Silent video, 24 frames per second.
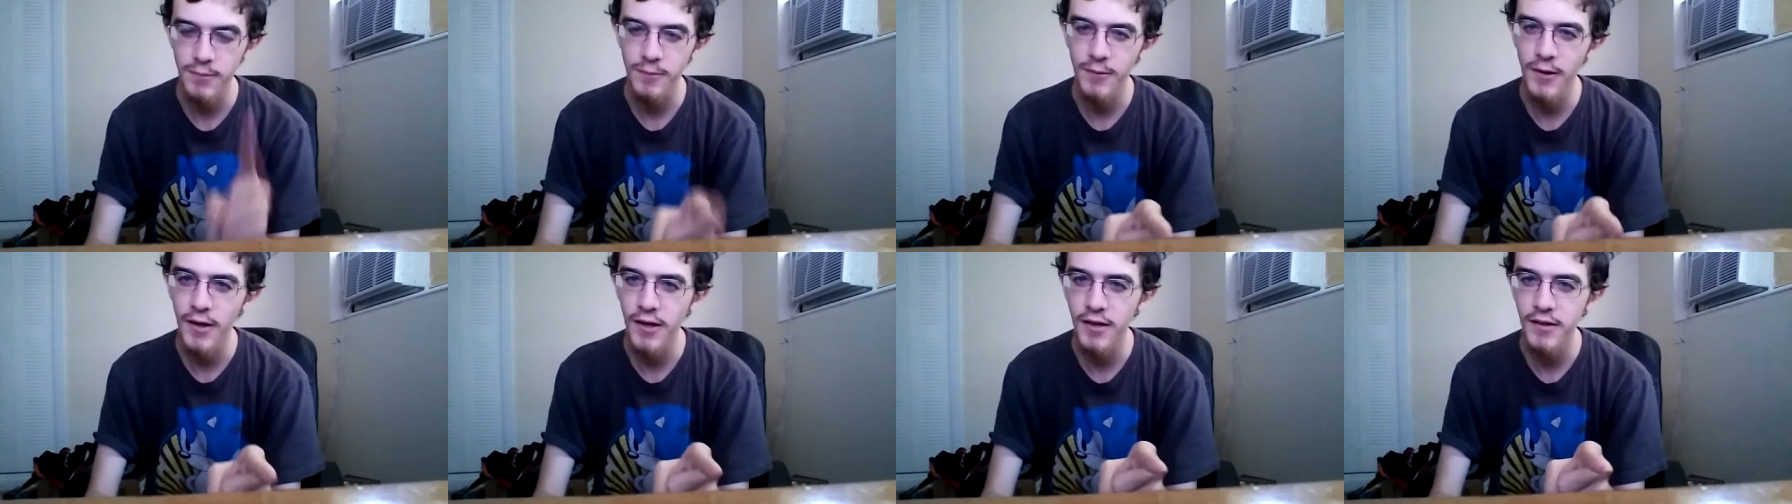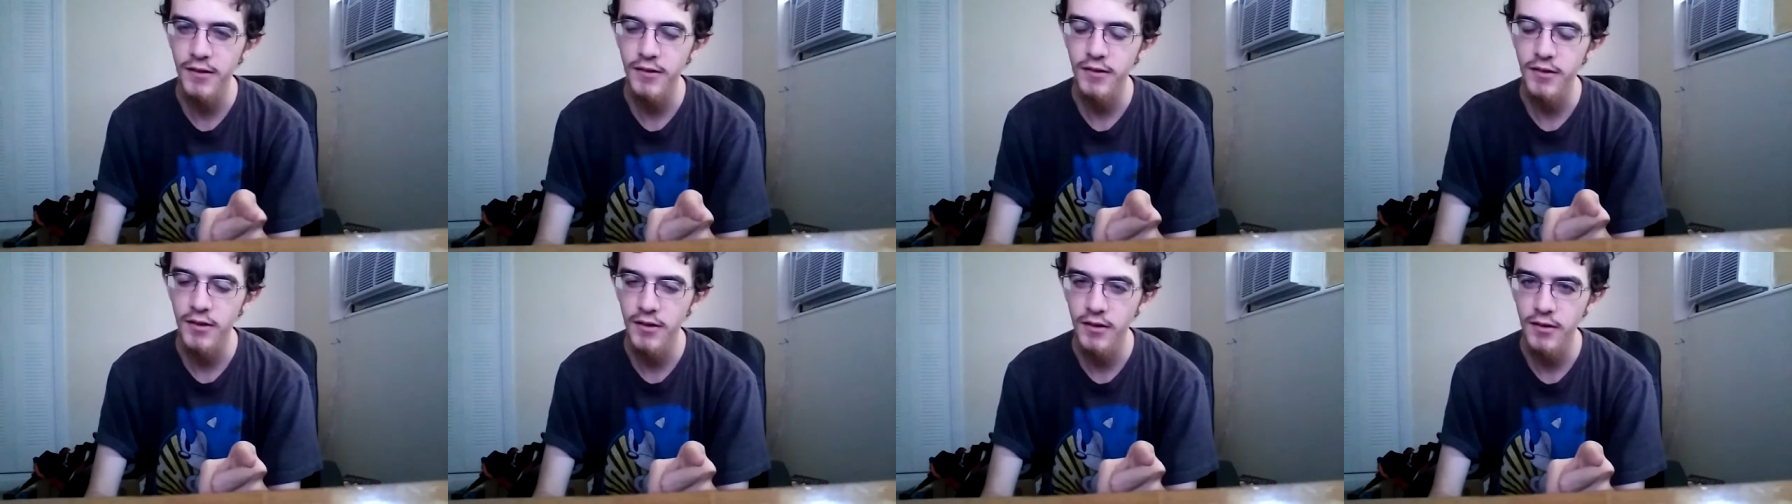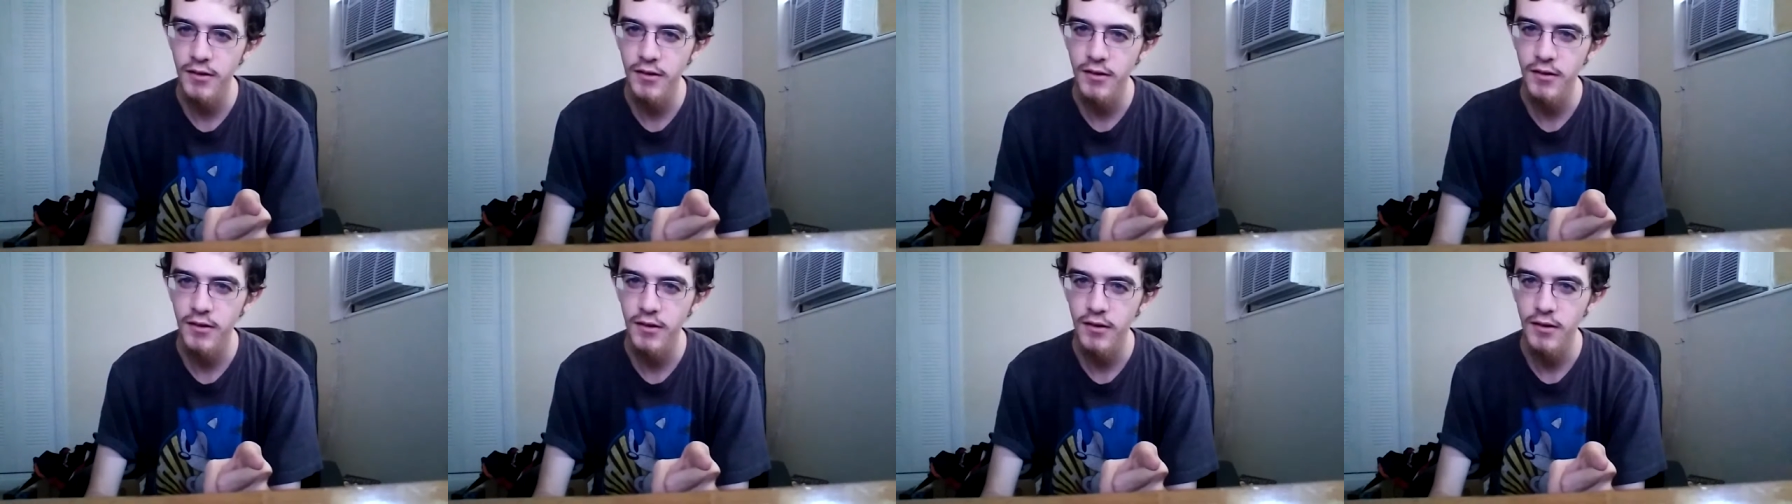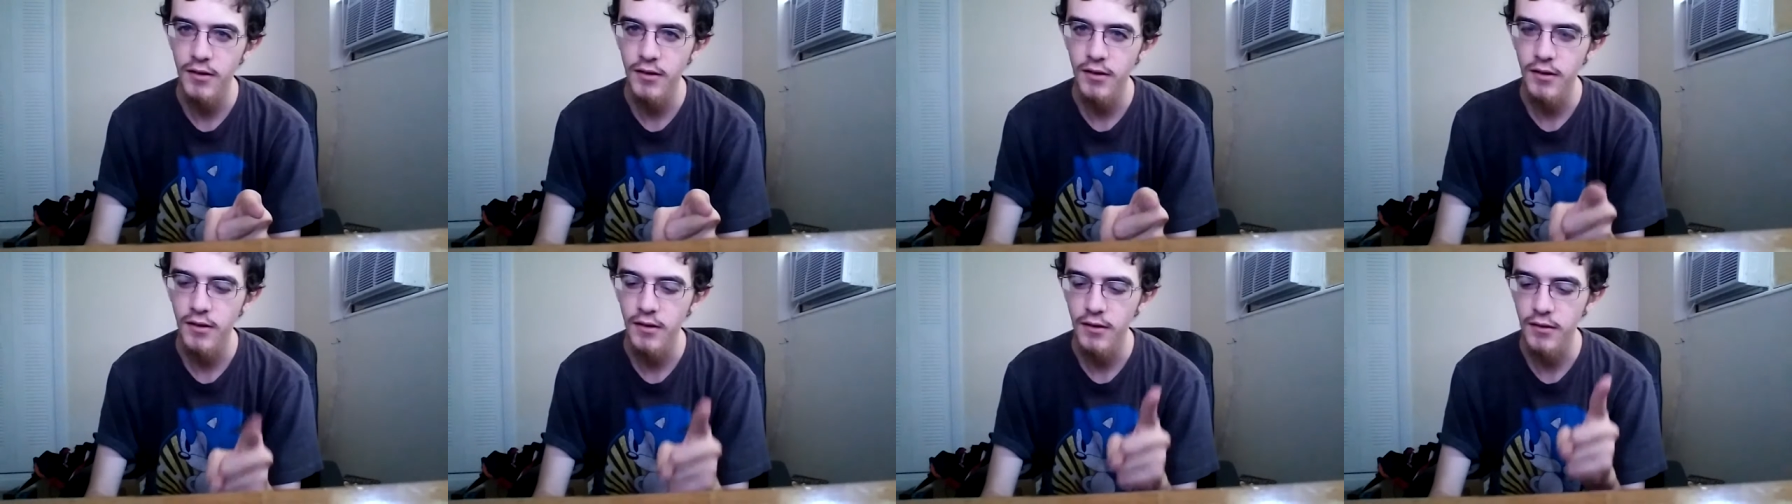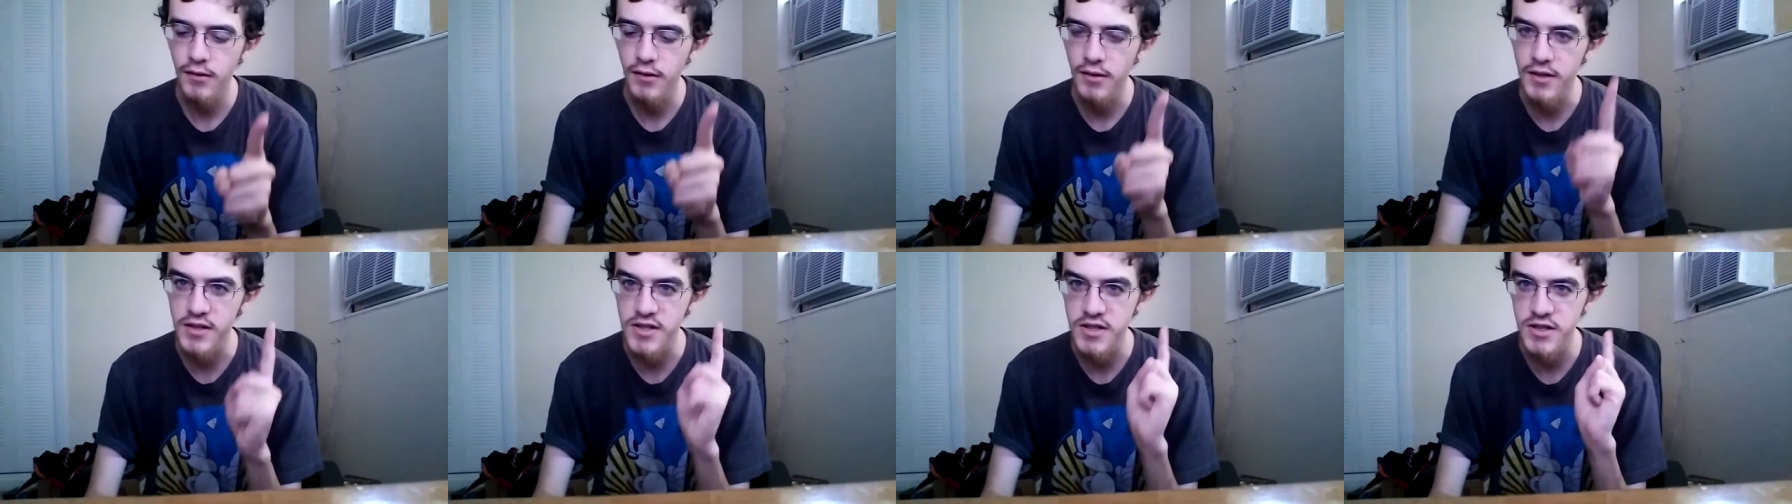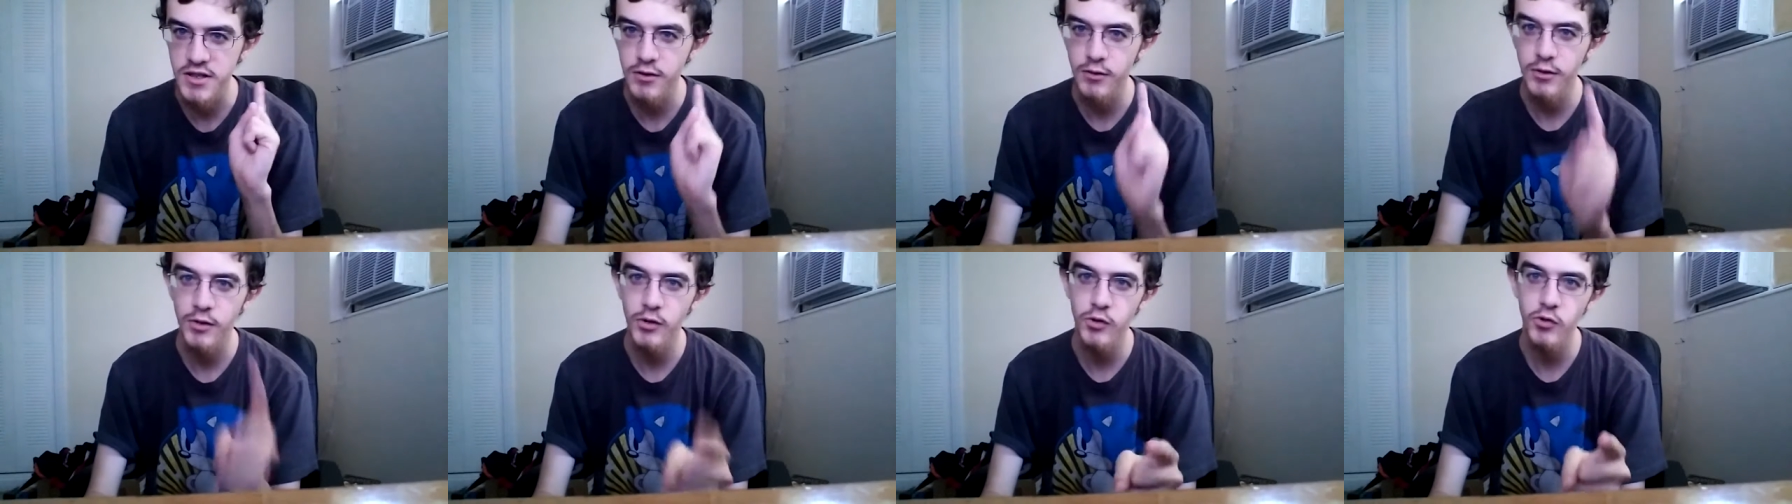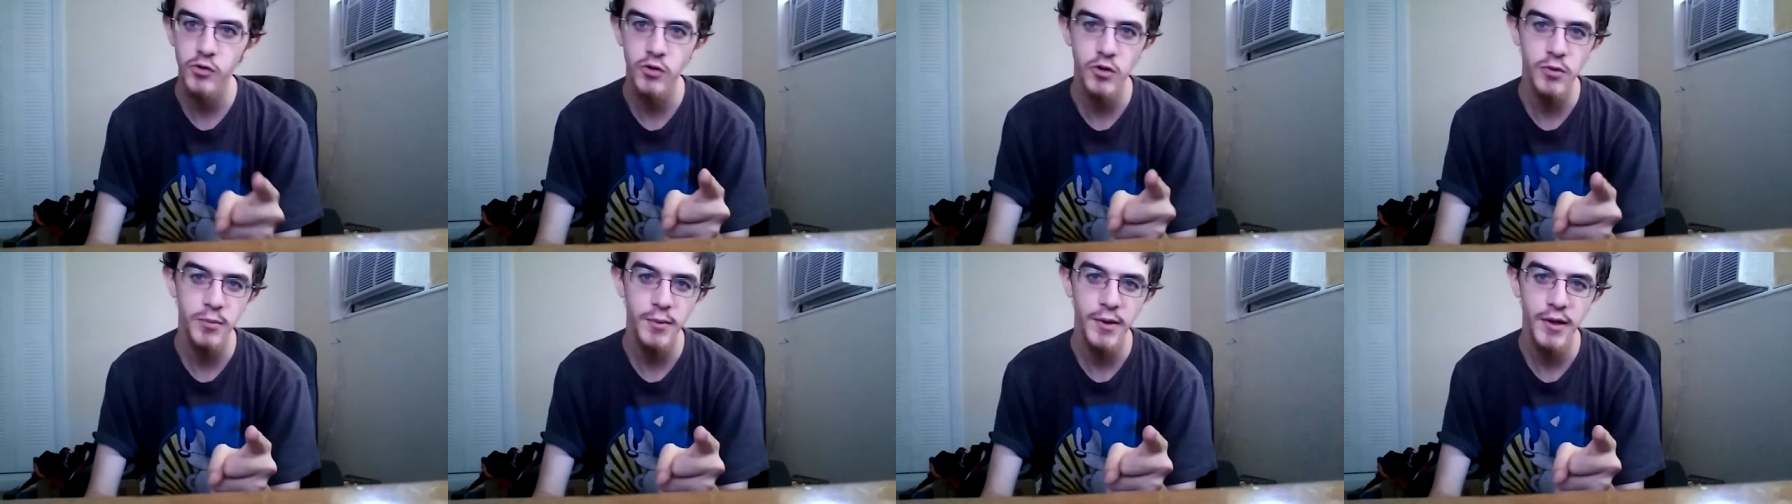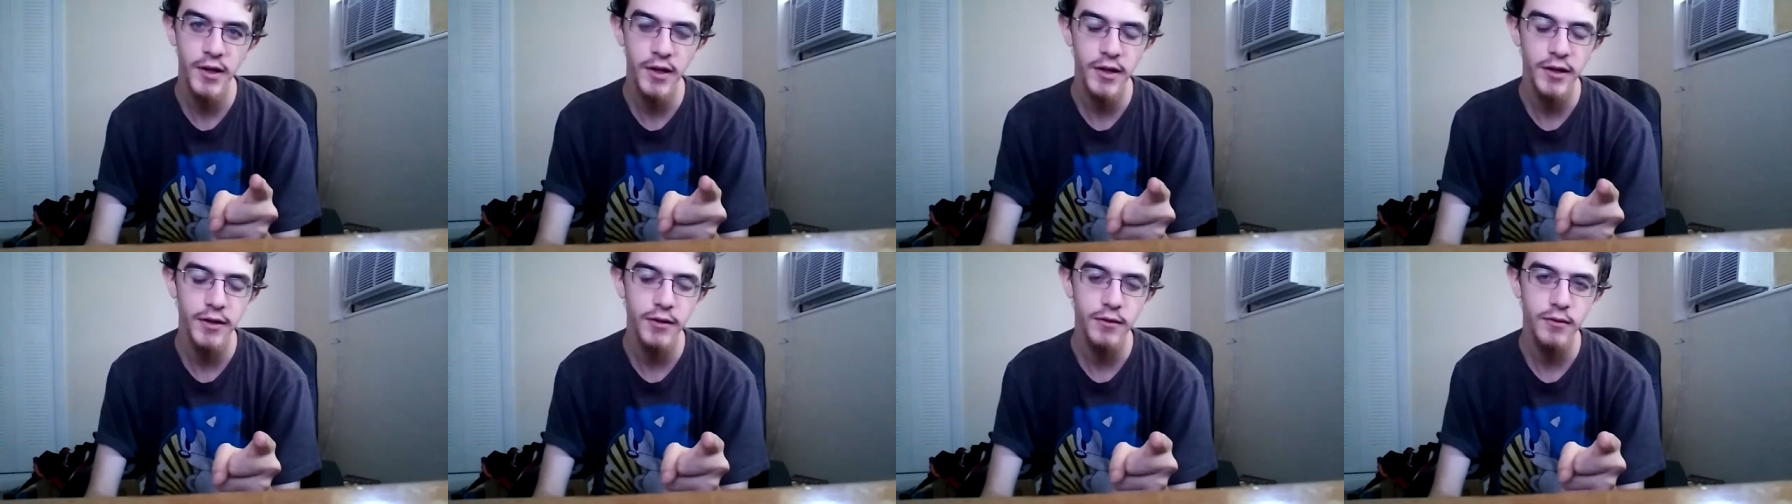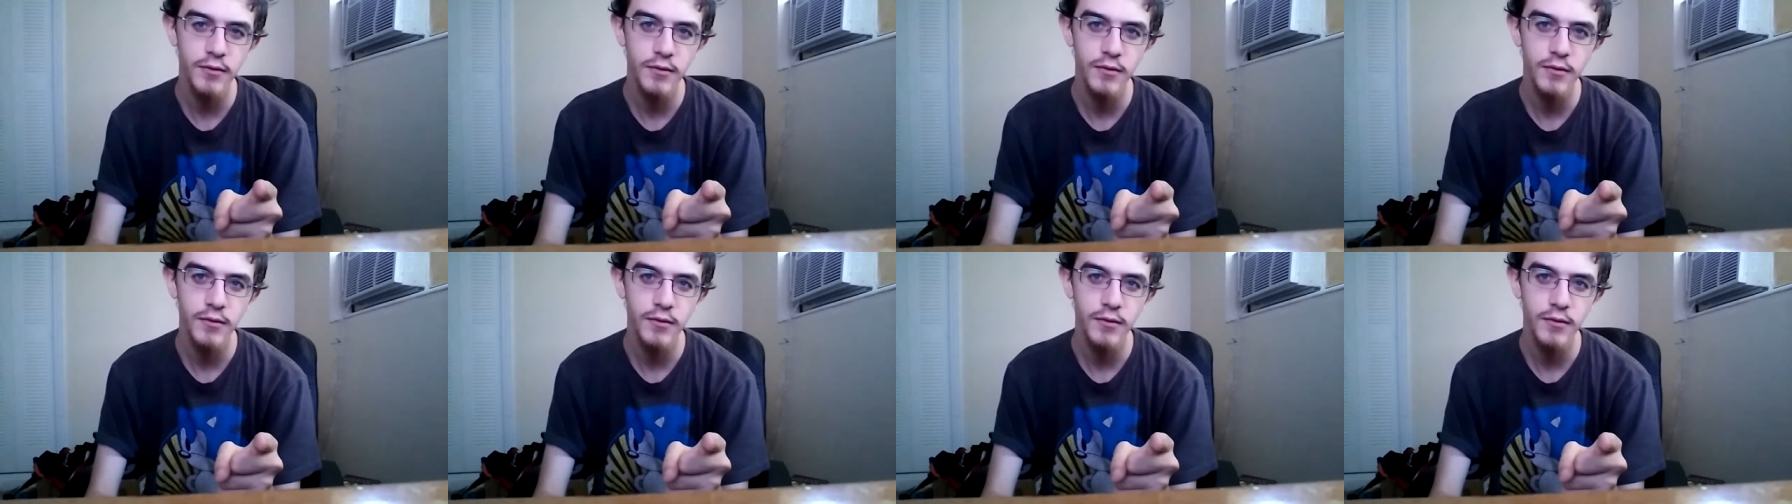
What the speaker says: right. Still don't quote me on it.